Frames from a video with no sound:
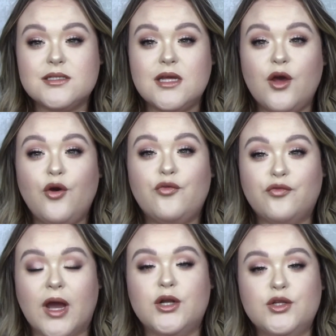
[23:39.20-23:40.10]
the
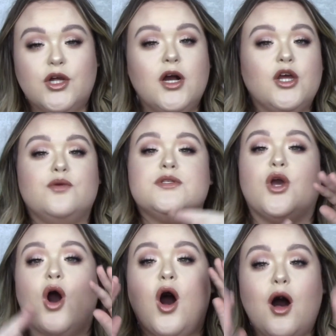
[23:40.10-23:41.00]
final look
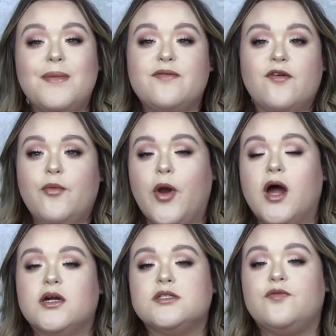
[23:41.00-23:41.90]
using all my favorite
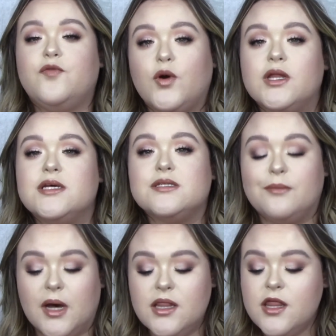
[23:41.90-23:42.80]
products for this
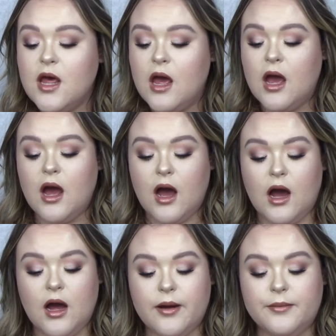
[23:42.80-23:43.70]
month.
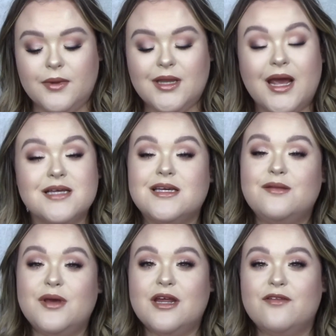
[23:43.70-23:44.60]
Like I said at the
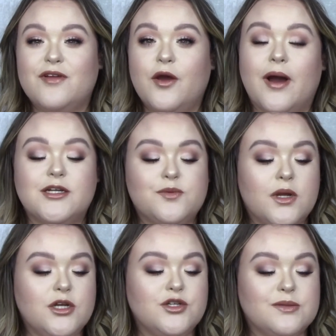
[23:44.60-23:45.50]
beginning of the video, I just
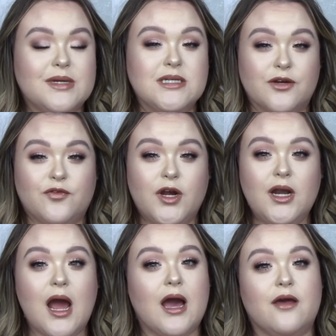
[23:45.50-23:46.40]
wanted to do something
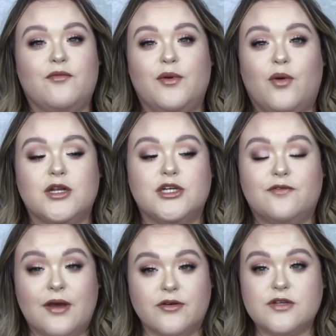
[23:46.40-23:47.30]
different. I've been watching
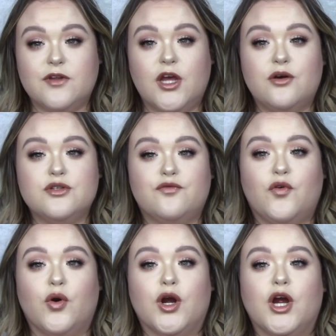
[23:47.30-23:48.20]
favorites videos
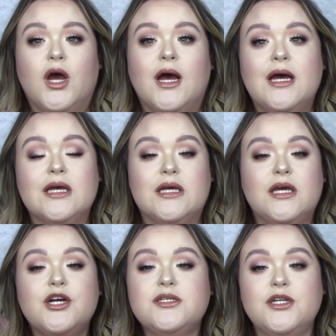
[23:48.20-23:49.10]
for
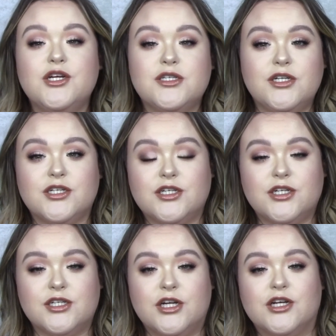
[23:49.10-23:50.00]
years and years and years and
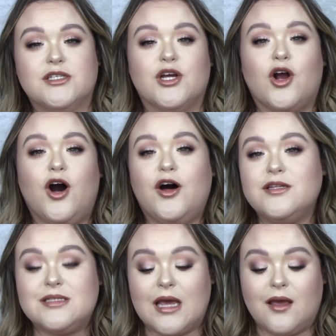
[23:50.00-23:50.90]
years and years, and they're all
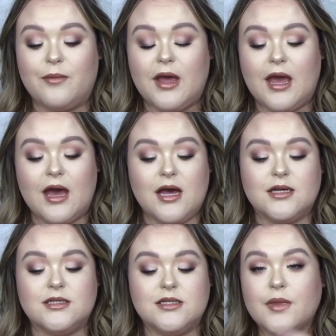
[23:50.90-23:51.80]
the same,
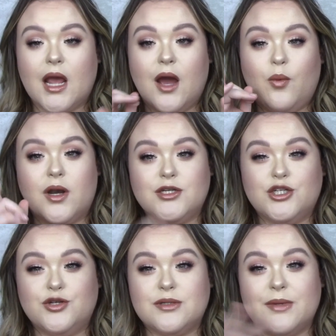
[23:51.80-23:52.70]
and I wanted to
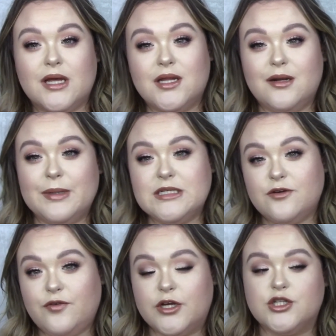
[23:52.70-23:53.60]
do something a little bit
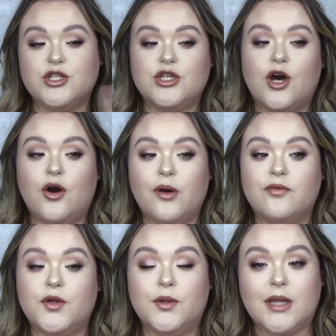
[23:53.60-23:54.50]
different. So
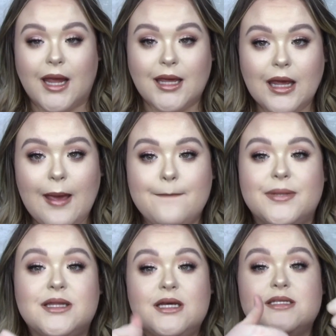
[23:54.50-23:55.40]
if you like it,
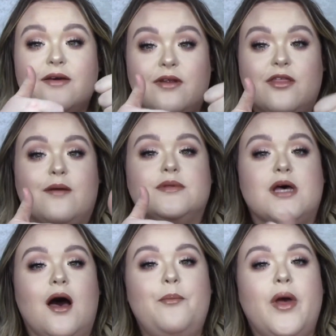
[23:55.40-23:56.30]
please give it a thumbs
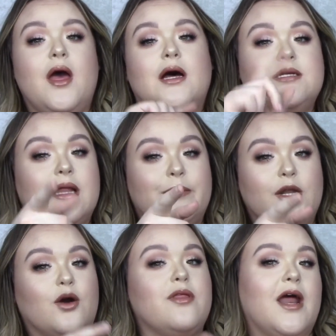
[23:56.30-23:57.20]
up to let me
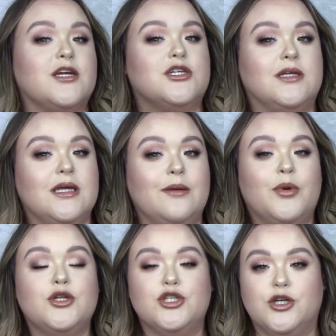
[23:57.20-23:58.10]
know that I should keep
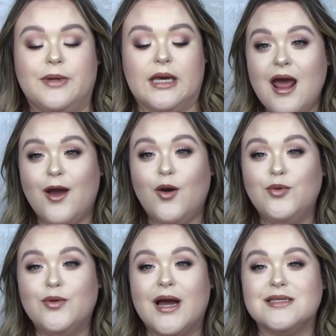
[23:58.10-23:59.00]
doing it. I hope
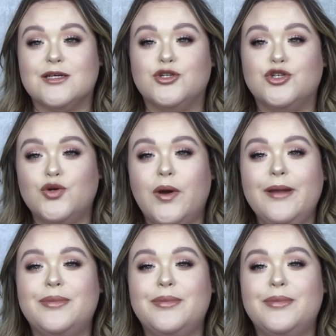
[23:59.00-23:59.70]
you guys enjoyed.